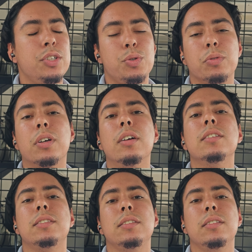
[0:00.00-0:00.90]
digital
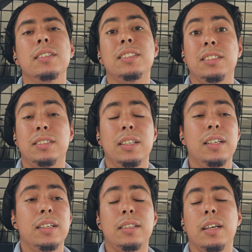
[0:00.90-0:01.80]
currency. This is
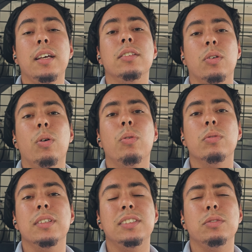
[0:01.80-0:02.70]
the end
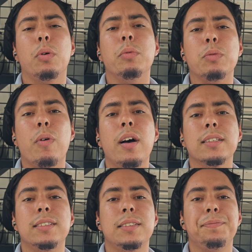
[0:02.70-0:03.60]
goal. This is what we
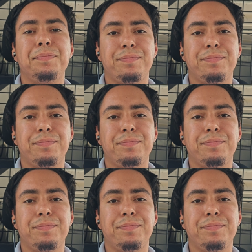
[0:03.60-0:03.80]
want,